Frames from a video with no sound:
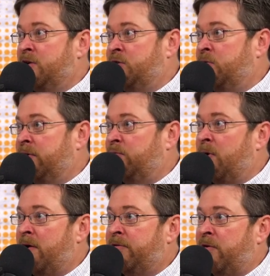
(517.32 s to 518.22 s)
tool as
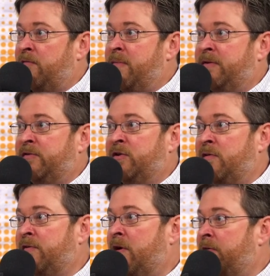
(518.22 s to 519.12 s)
well. So if Mrs.
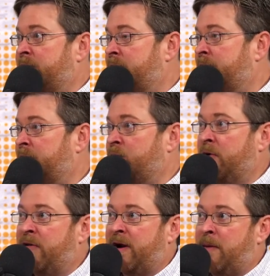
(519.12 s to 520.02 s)
Jones calls in and says,
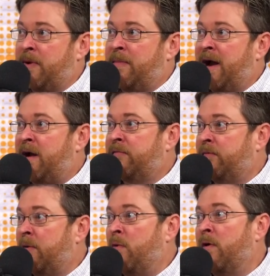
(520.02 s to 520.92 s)
when are they coming to my house?
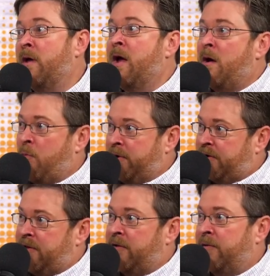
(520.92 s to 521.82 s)
We're like, well, we
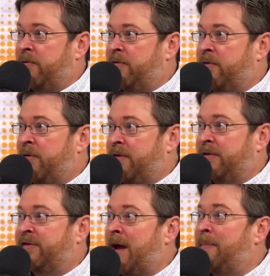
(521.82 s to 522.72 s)
see that they're at
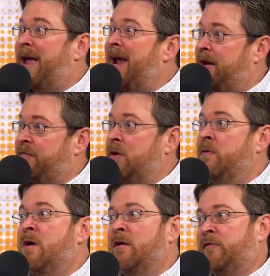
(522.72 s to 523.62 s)
the stop ahead of
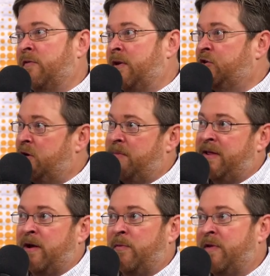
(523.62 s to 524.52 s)
you, so they should
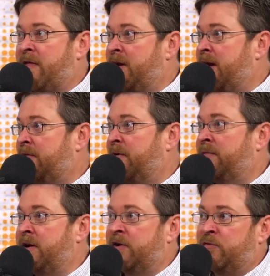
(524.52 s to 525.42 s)
be there within the next
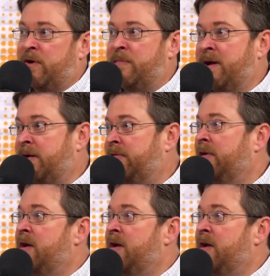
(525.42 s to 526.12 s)
15 to 20 minutes.